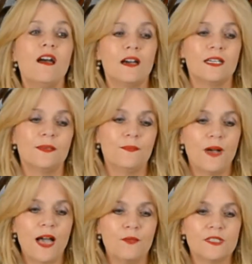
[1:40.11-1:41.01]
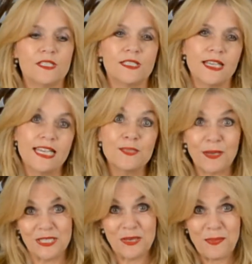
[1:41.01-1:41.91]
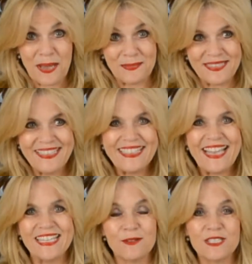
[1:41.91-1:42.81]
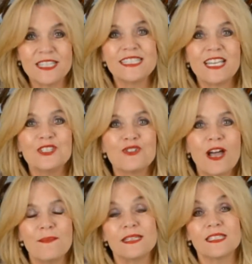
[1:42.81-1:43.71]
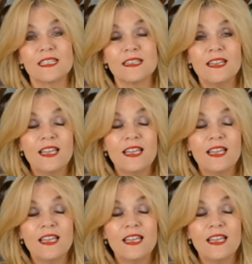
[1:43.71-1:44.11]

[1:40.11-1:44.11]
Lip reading: I was expecting a baby, and I was in the second trimester.